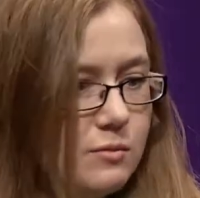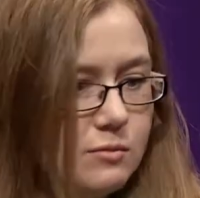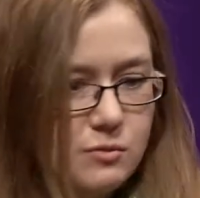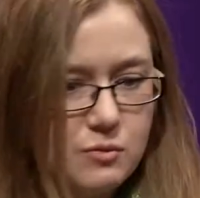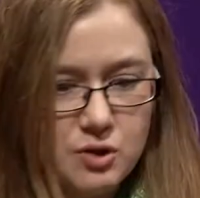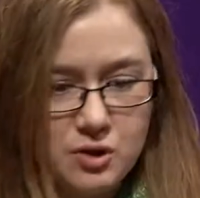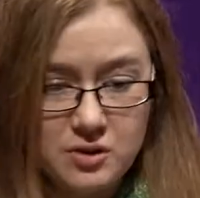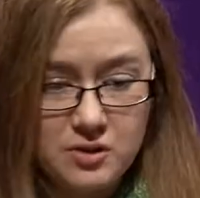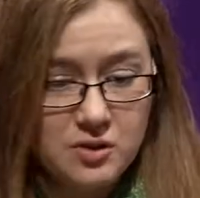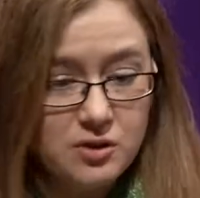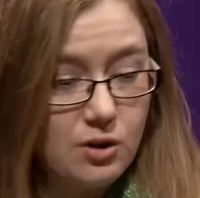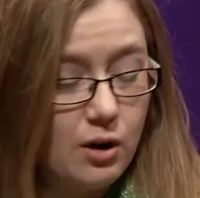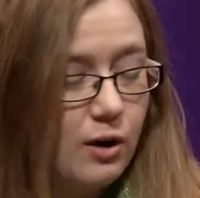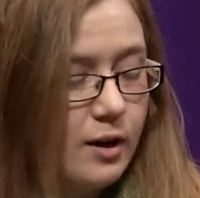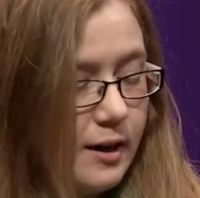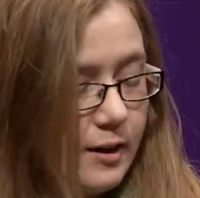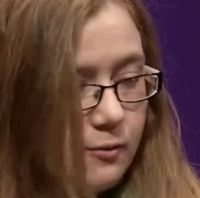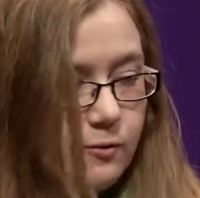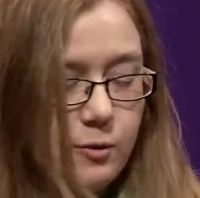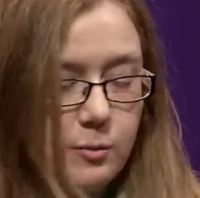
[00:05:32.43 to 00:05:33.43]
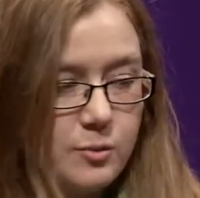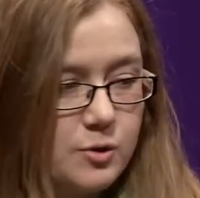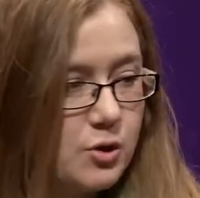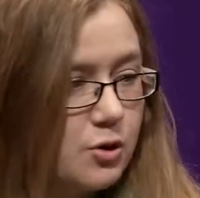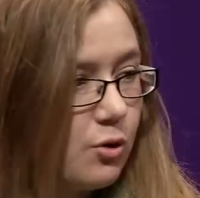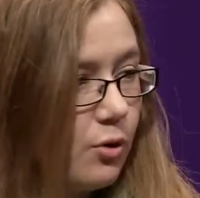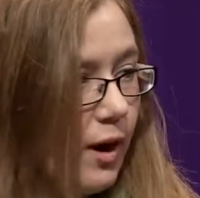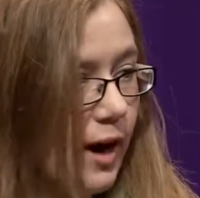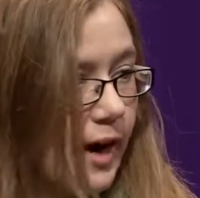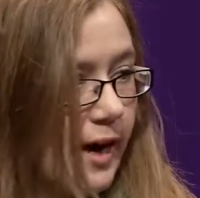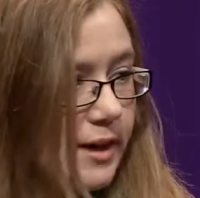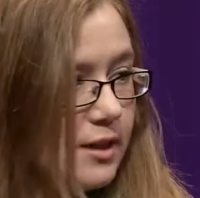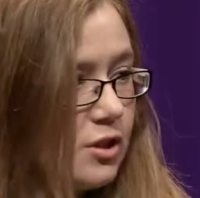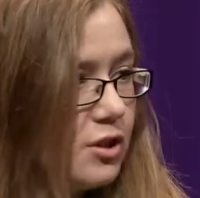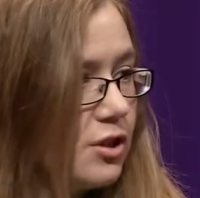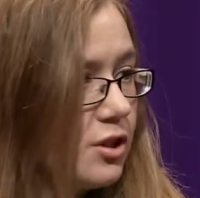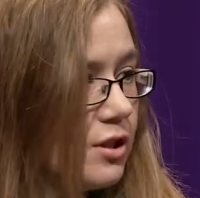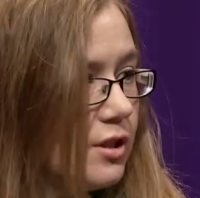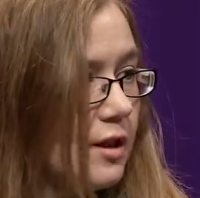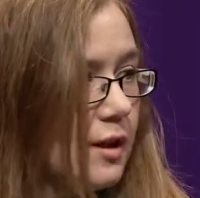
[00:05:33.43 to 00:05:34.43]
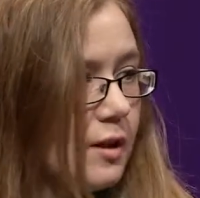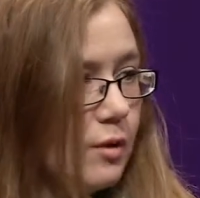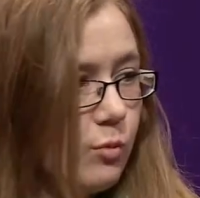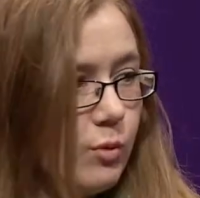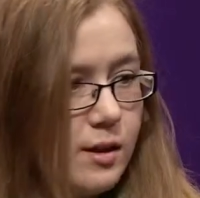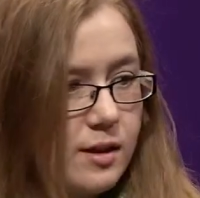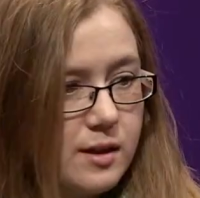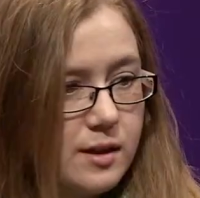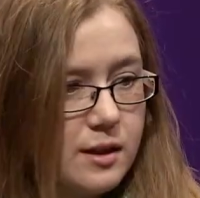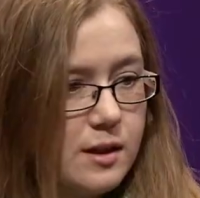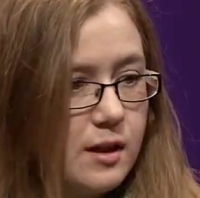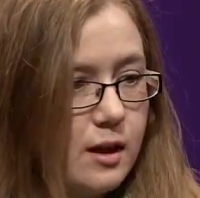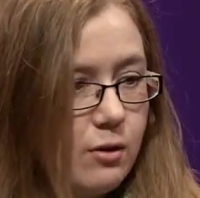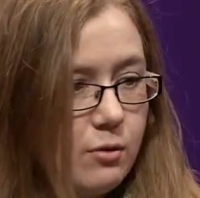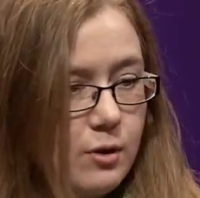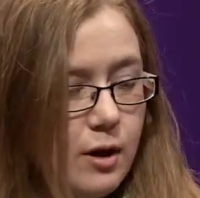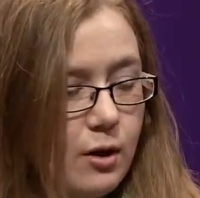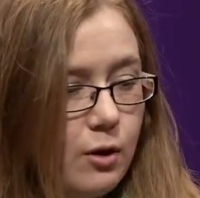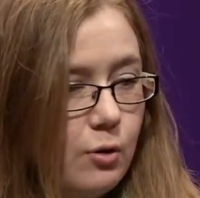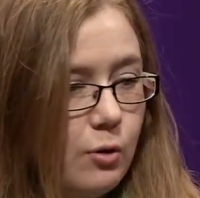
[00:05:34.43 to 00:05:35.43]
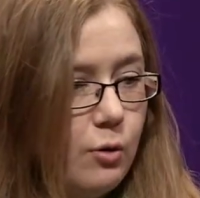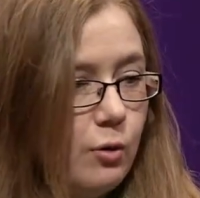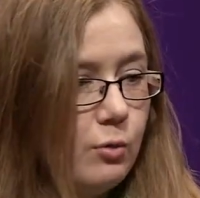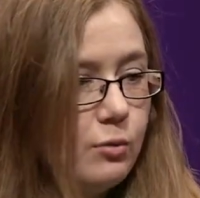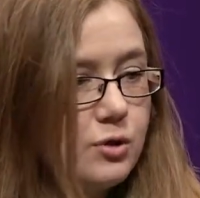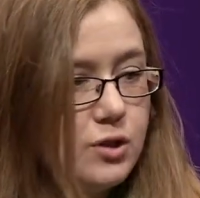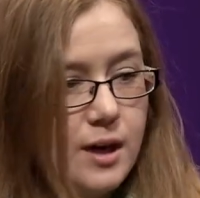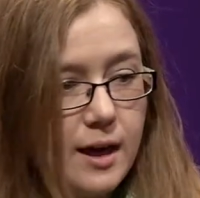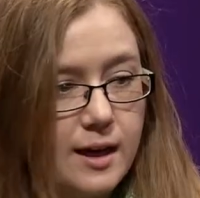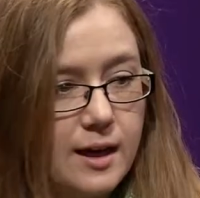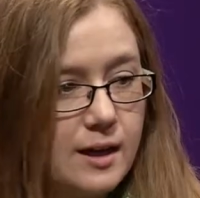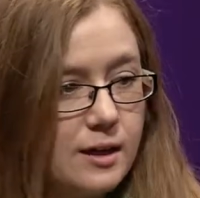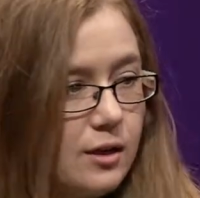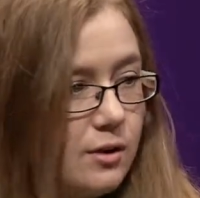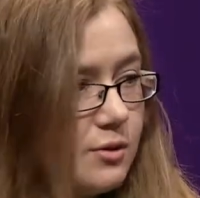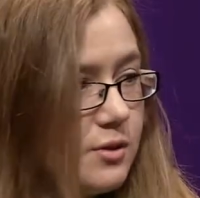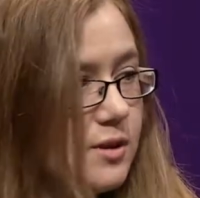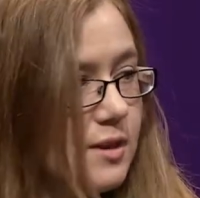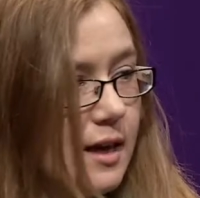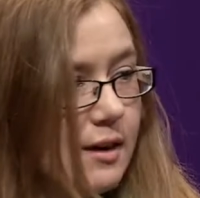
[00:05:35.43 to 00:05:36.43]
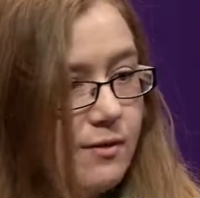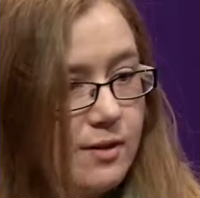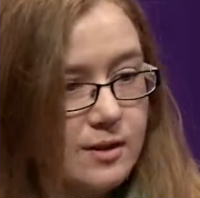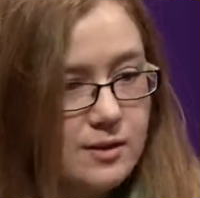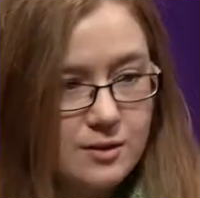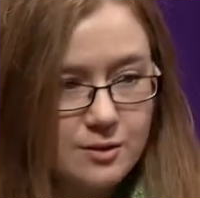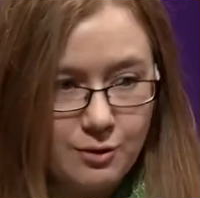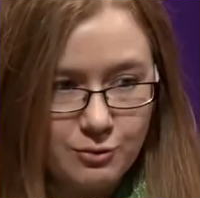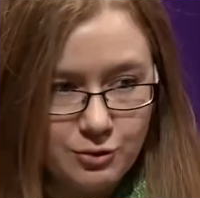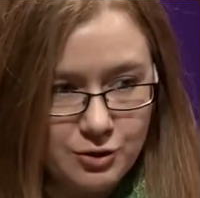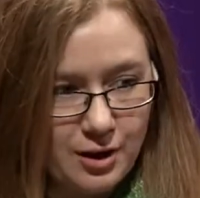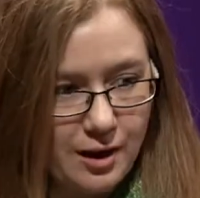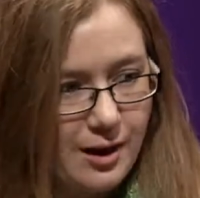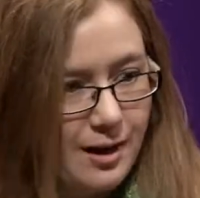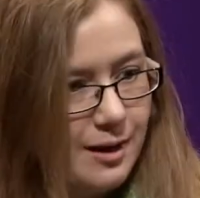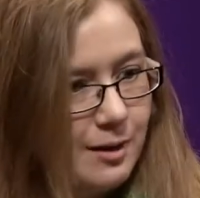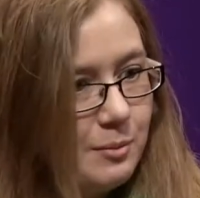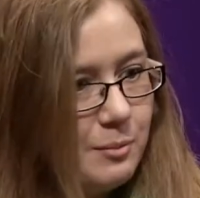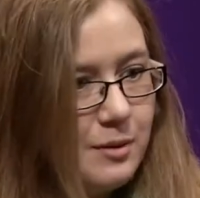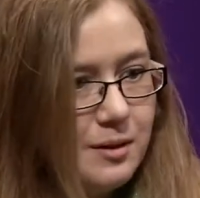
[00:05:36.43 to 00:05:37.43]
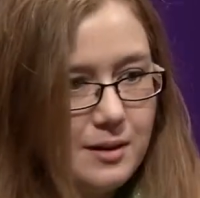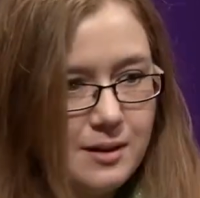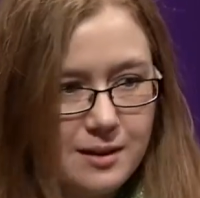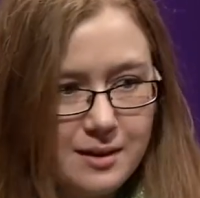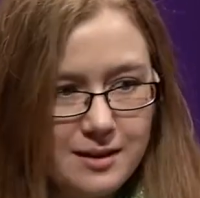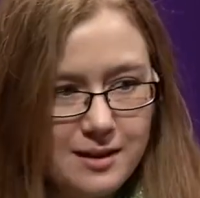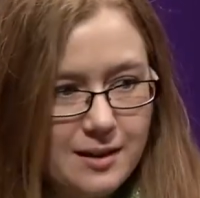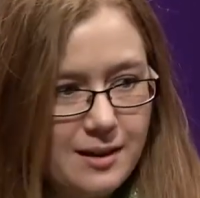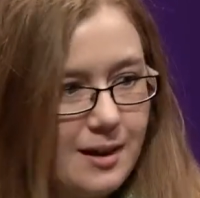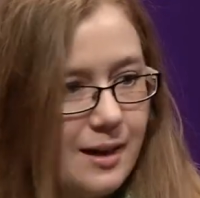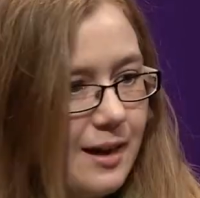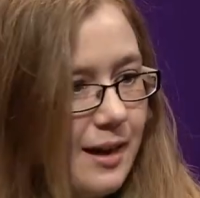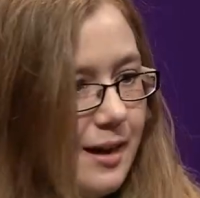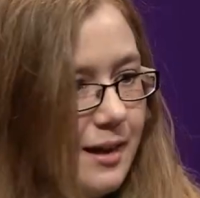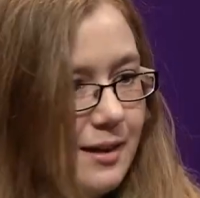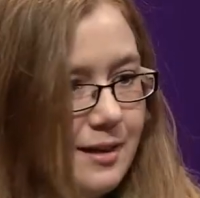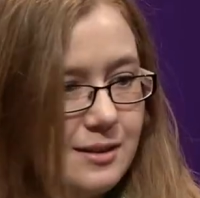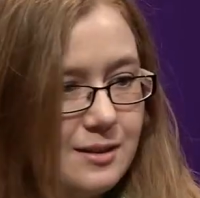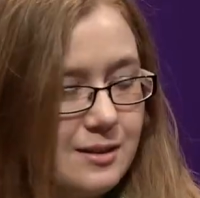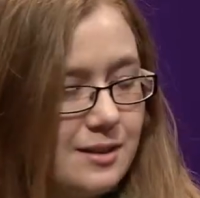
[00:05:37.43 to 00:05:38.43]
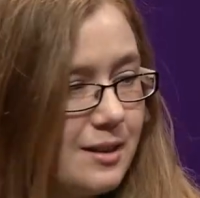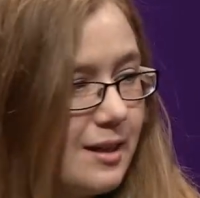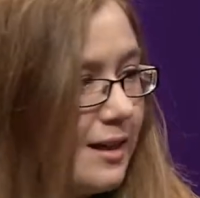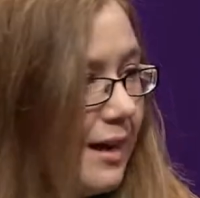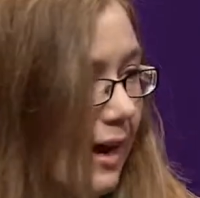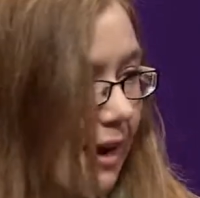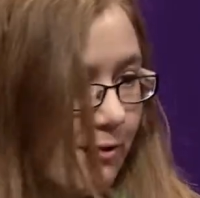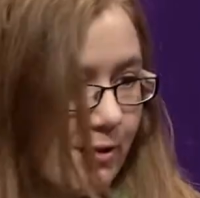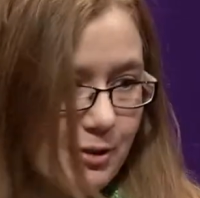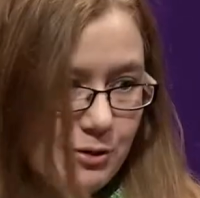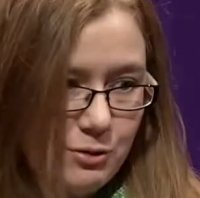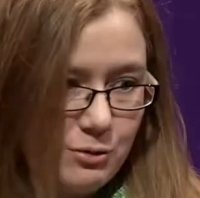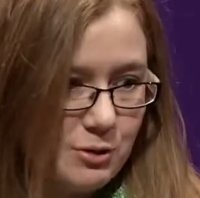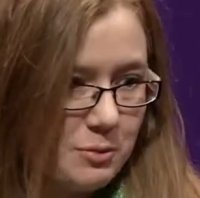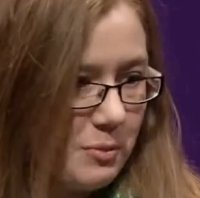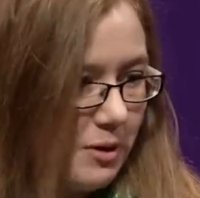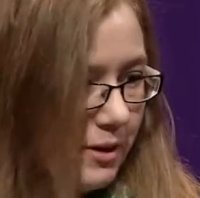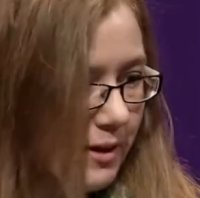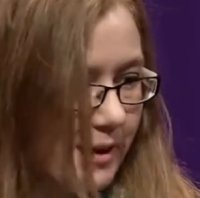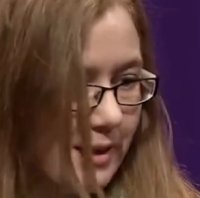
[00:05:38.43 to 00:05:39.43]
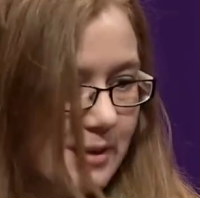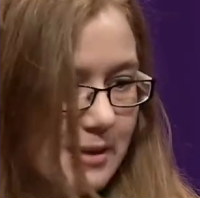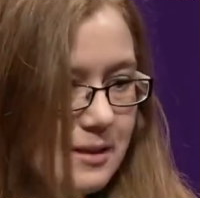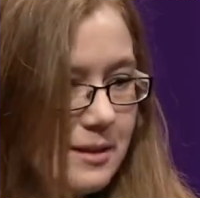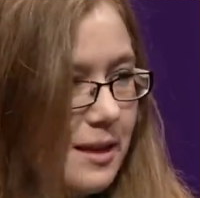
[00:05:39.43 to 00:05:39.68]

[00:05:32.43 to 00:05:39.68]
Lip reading: starting from scratch with, no checking, no savings, no job, and having 2 small kids